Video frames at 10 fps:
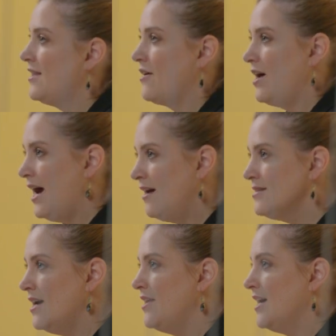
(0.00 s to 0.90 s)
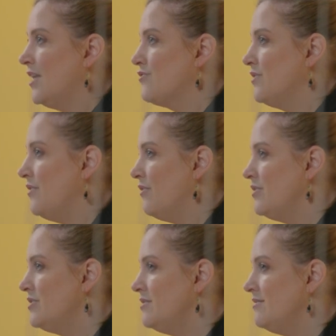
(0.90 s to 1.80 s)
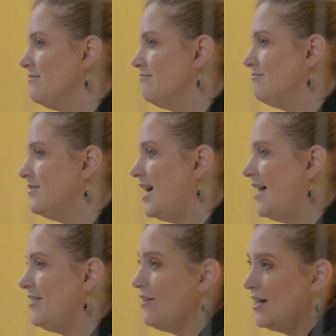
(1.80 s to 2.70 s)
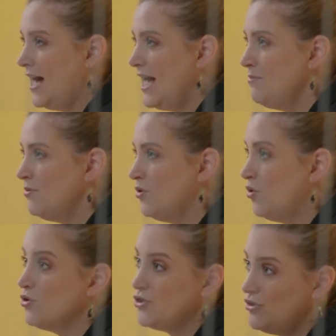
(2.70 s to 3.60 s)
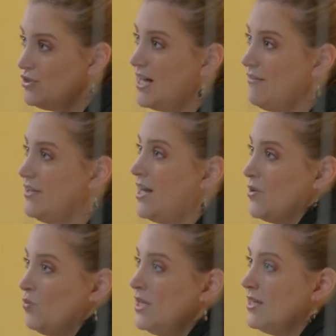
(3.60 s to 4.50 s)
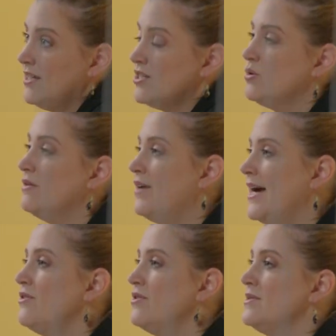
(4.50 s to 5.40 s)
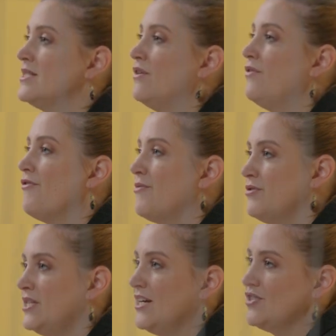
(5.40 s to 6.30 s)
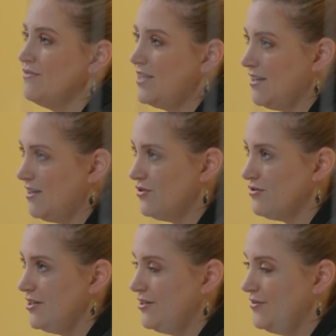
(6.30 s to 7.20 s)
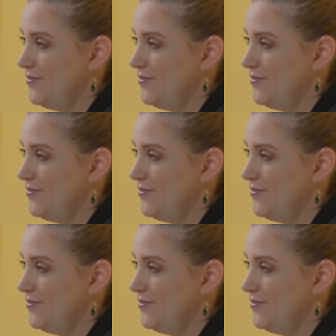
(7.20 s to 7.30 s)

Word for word: They are outside their country of origin and they're unable or, due to that fear, unwilling to avail themselves of the protection of that country.